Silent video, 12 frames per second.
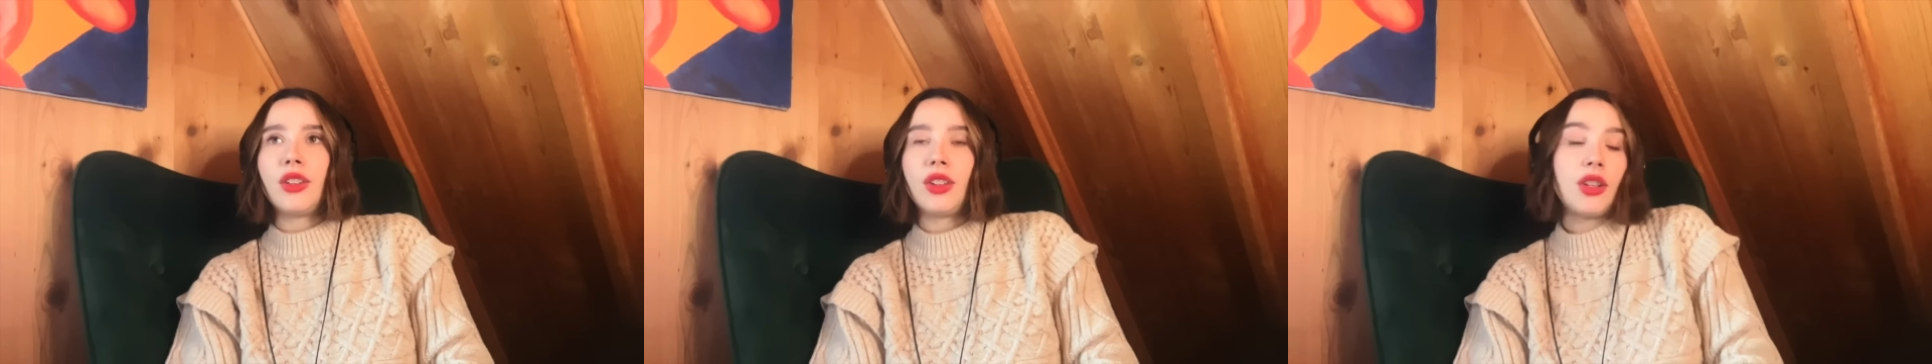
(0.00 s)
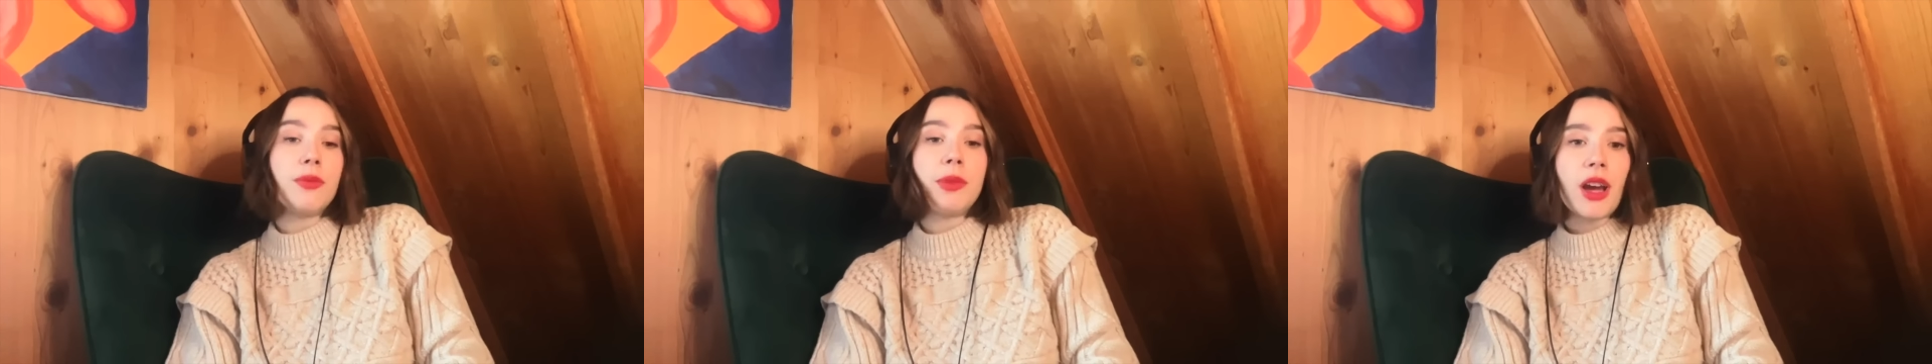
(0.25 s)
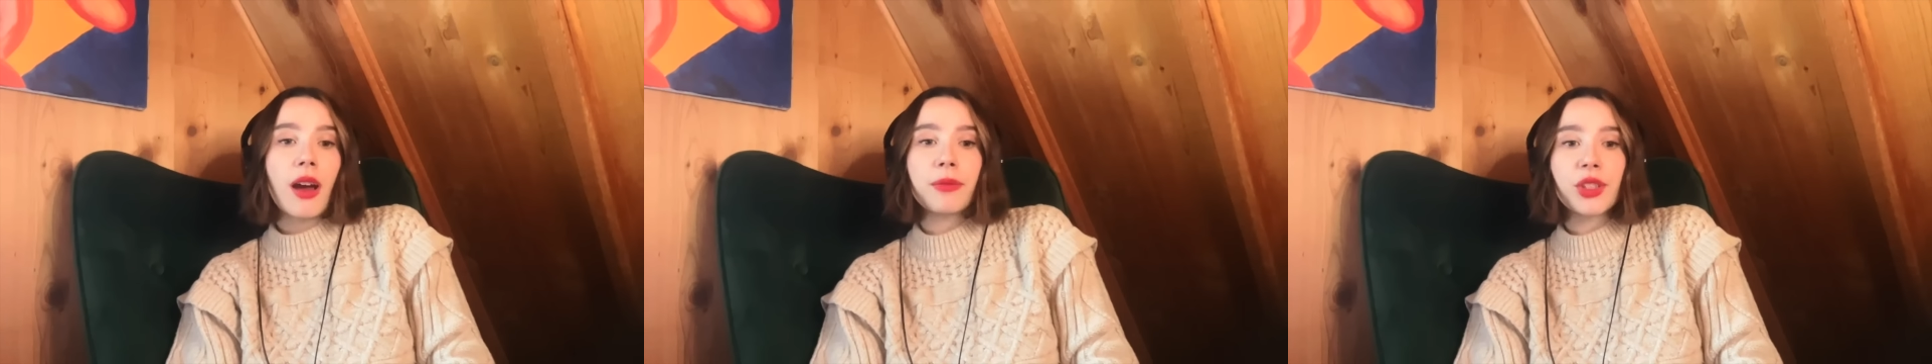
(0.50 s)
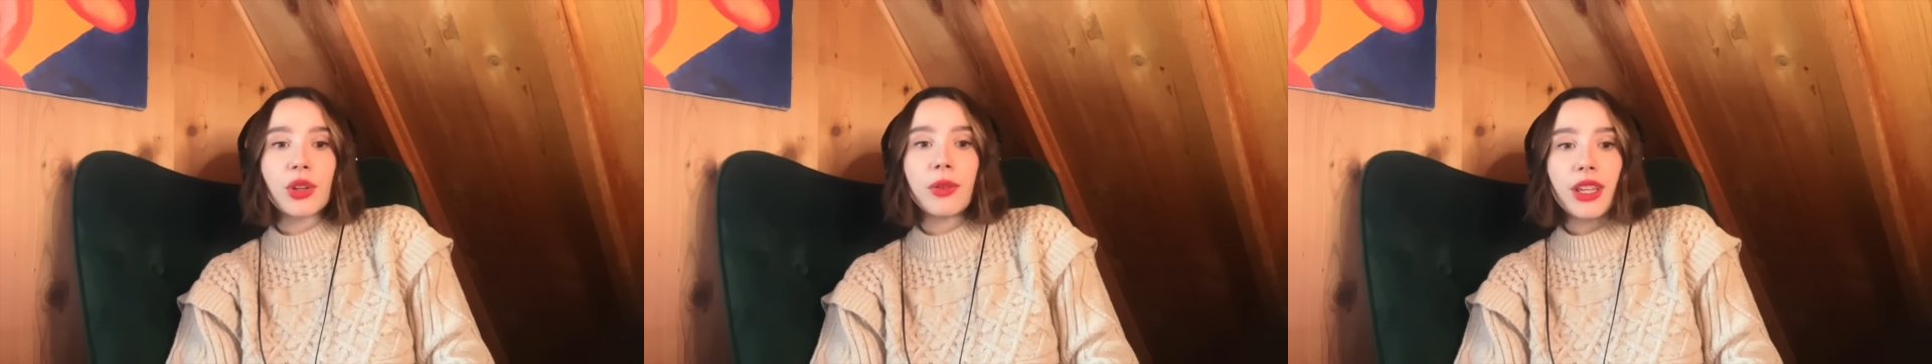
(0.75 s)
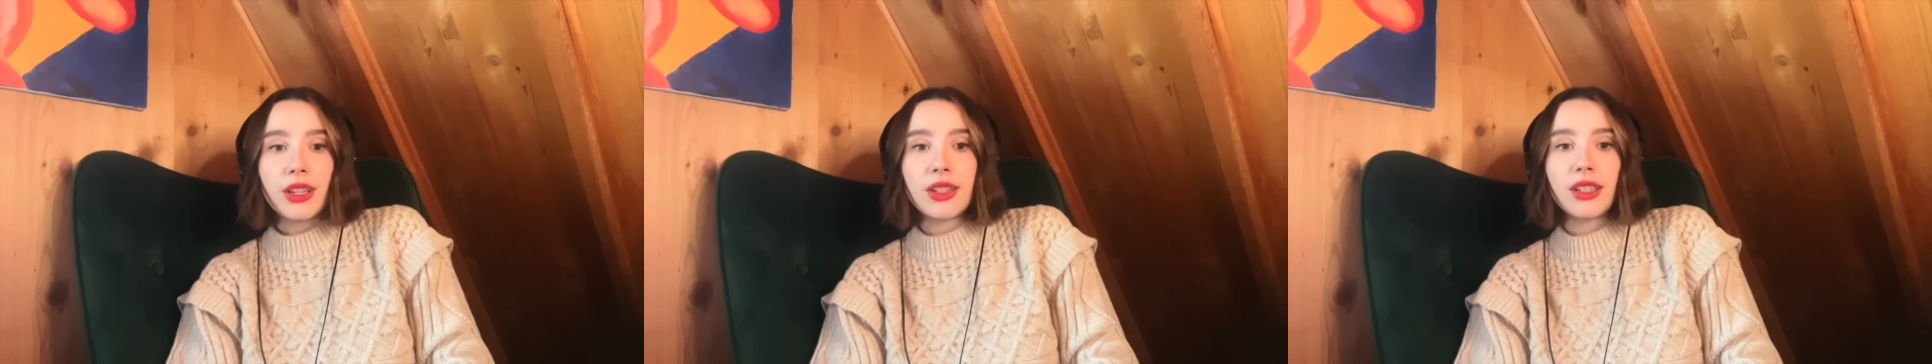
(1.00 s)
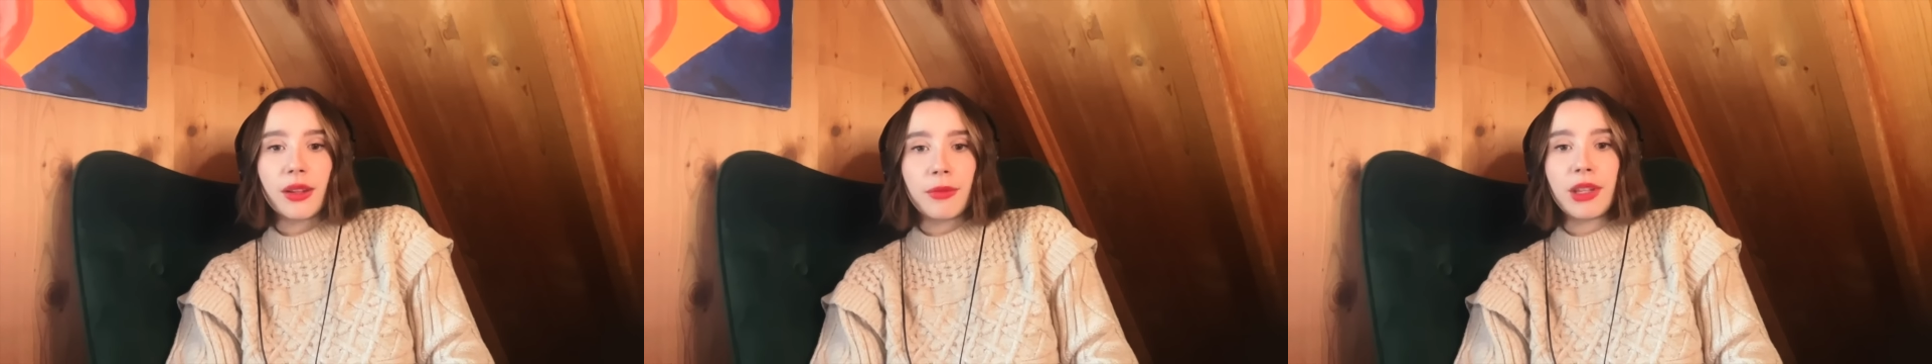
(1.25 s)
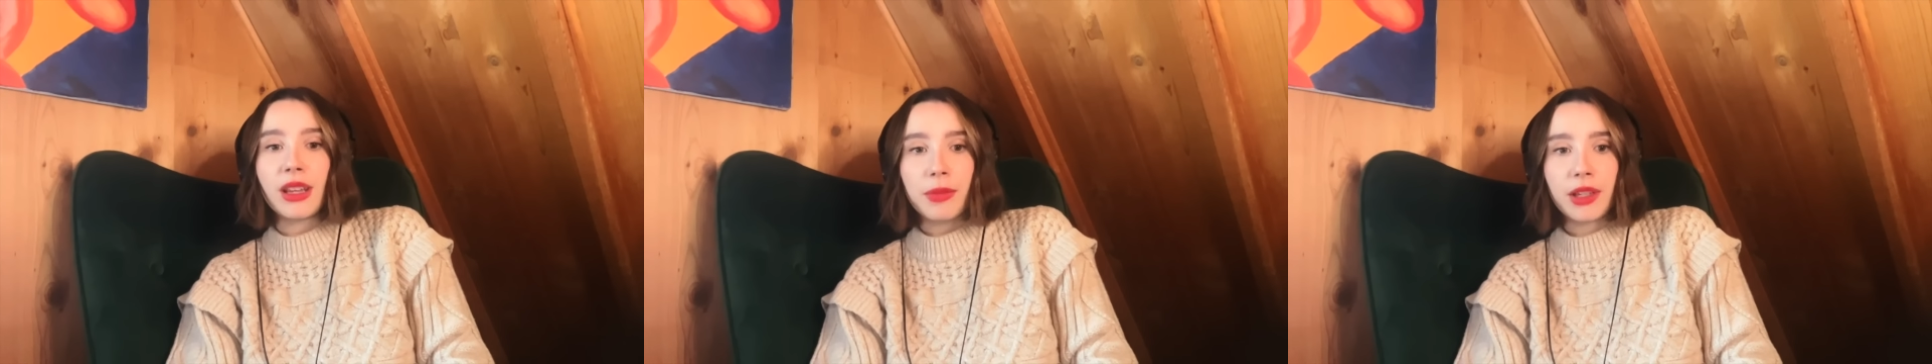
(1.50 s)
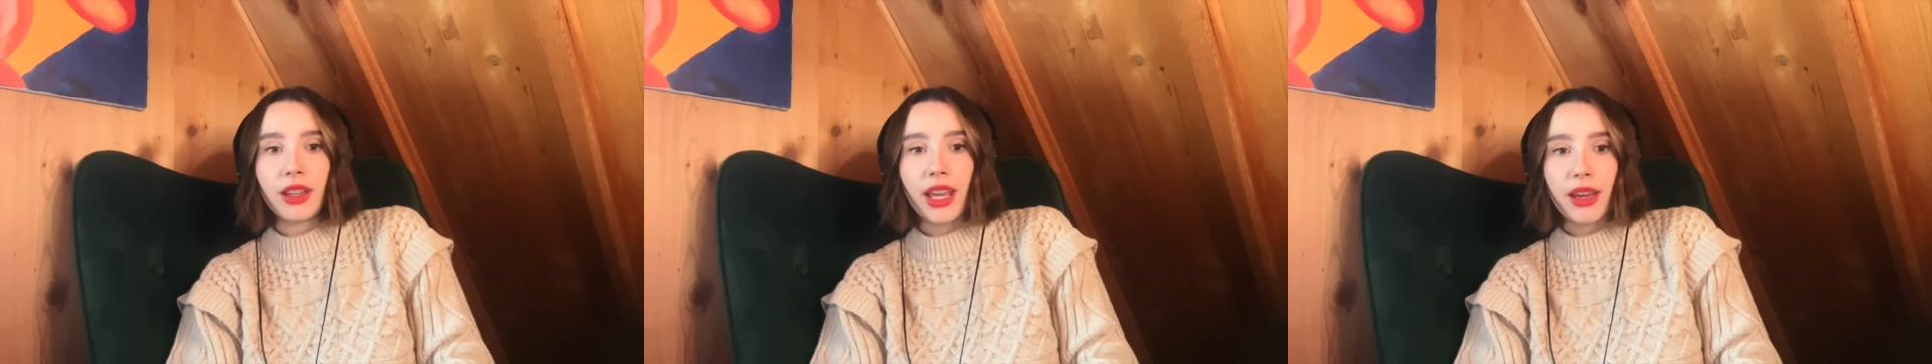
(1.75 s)
You become so easy to
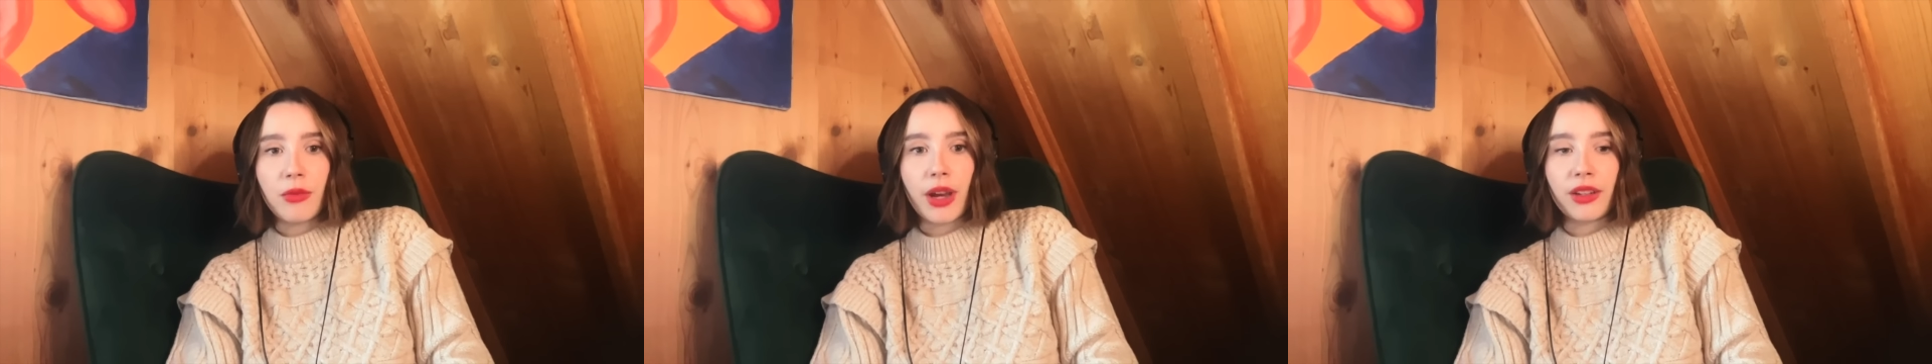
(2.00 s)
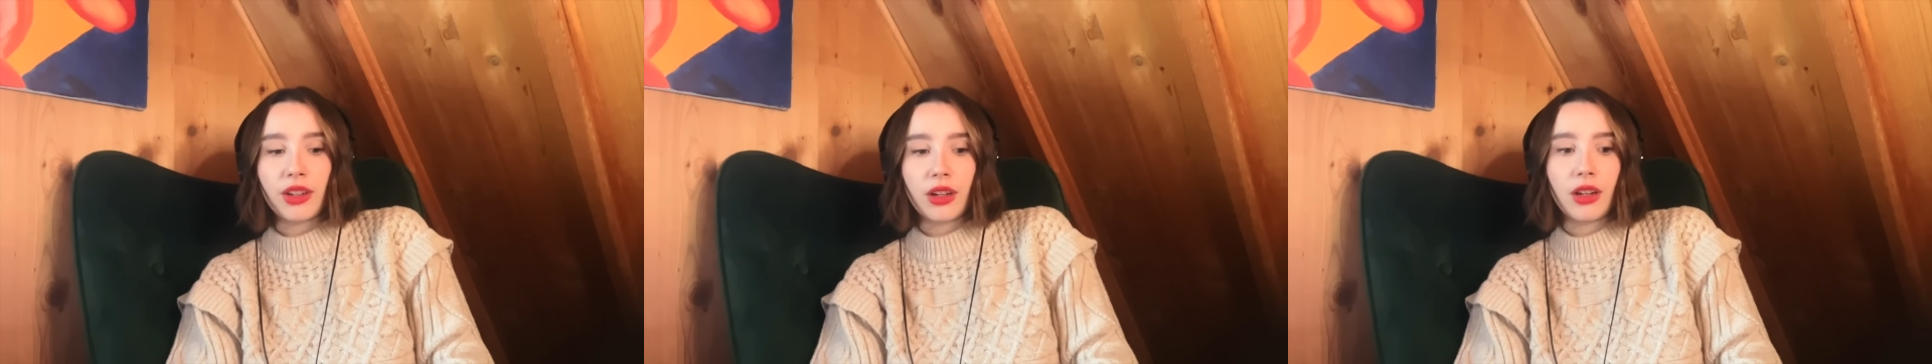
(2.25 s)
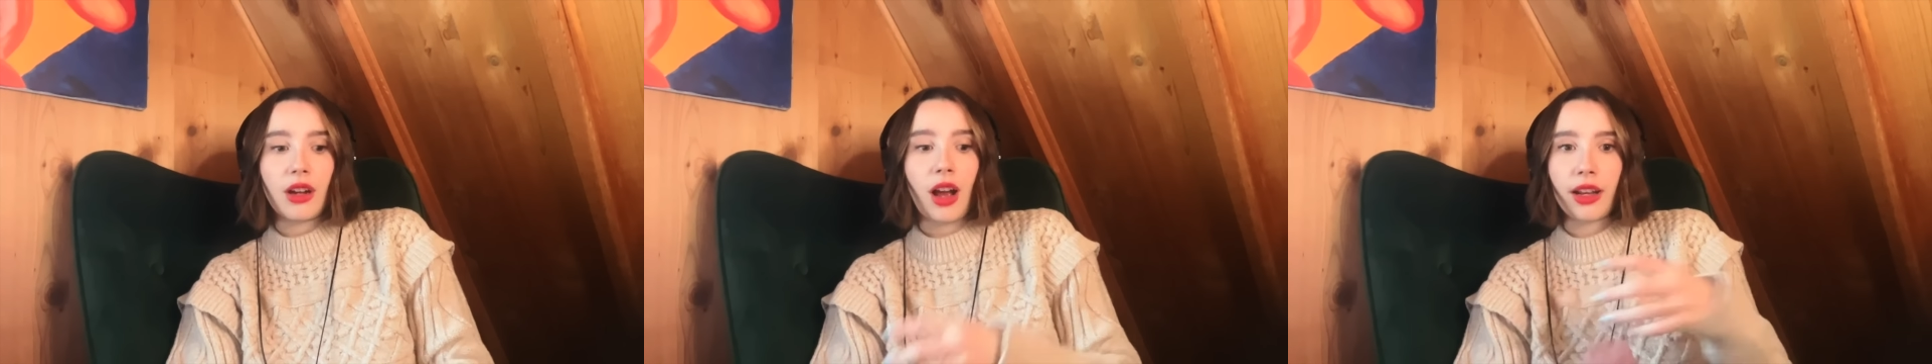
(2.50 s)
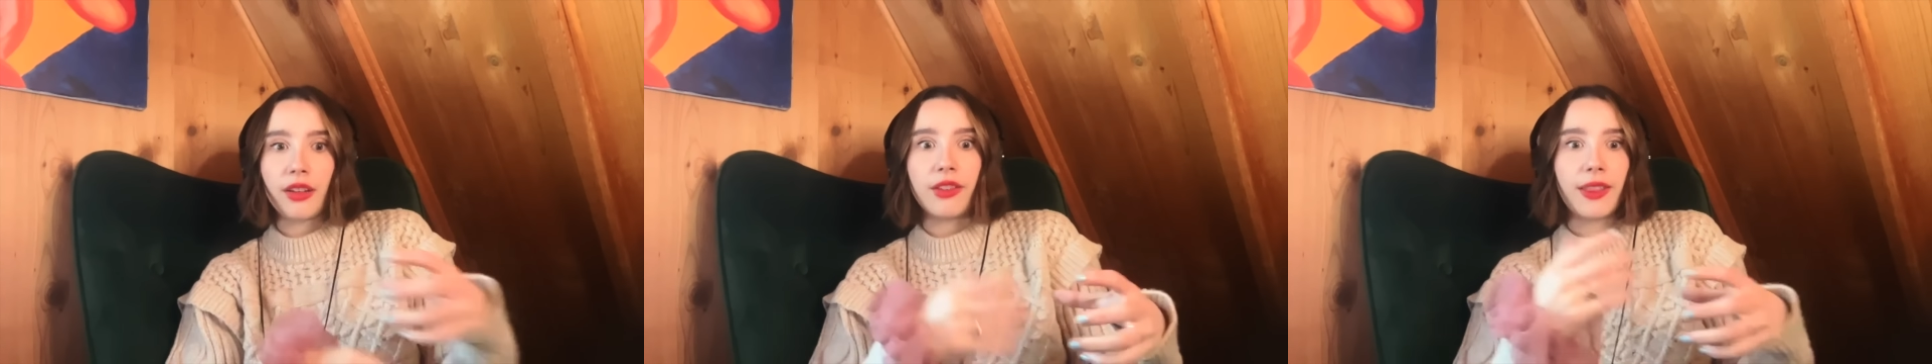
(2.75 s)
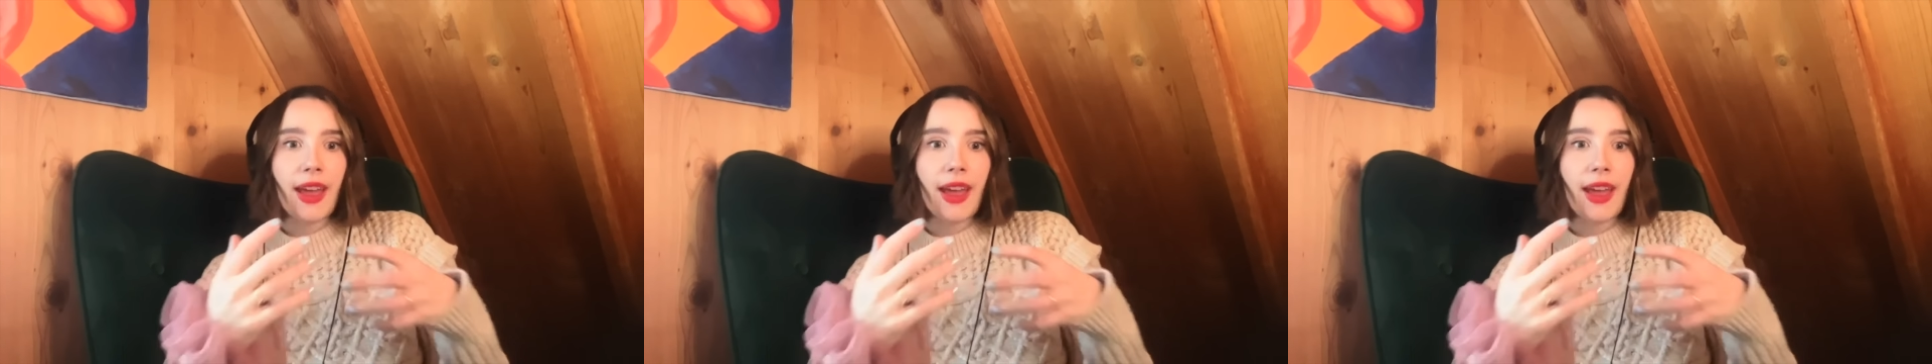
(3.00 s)
manipulate when you're kind of in